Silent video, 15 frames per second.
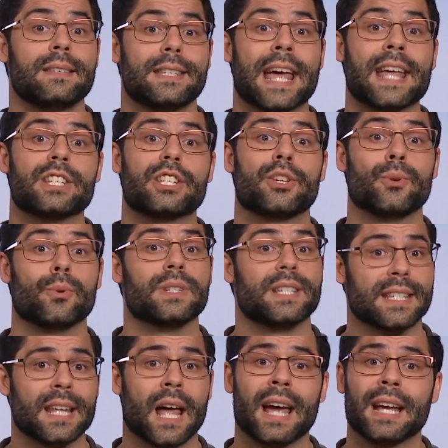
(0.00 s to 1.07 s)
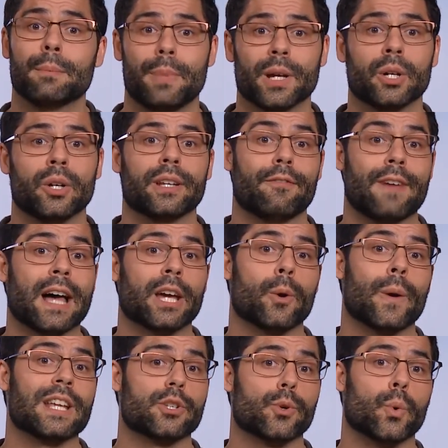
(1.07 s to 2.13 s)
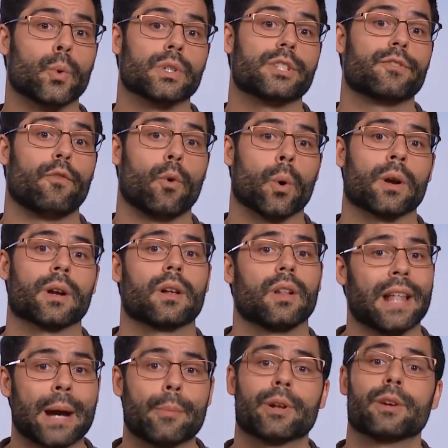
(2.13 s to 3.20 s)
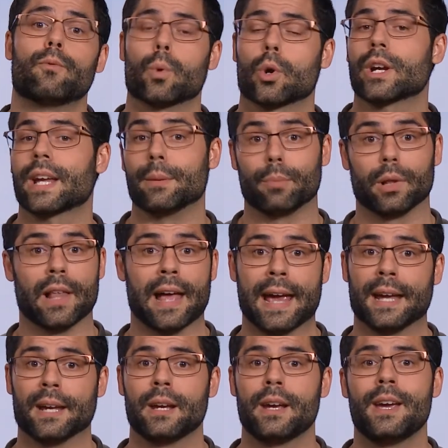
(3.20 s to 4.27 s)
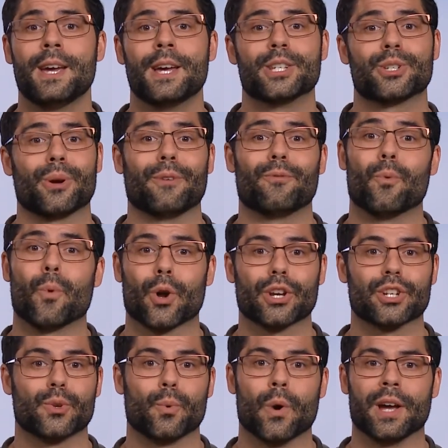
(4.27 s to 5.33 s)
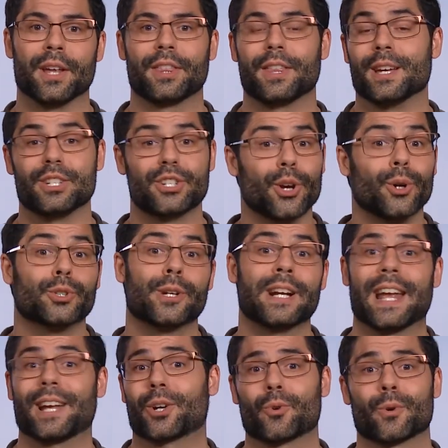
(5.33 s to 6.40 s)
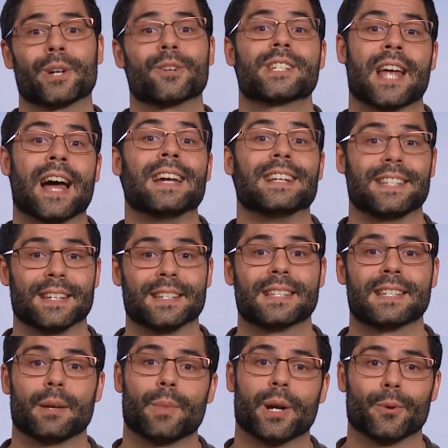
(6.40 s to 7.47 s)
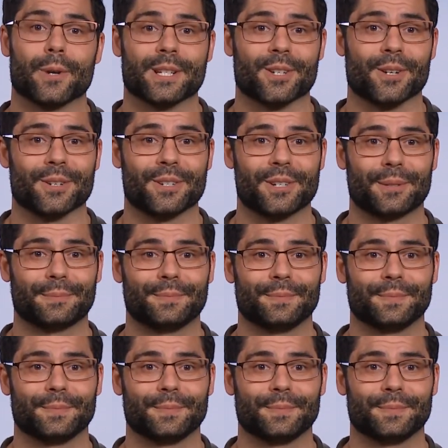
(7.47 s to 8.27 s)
tend to design, build, evaluate tools for collaborative work and play. So I've worked with children and career scientists in my research.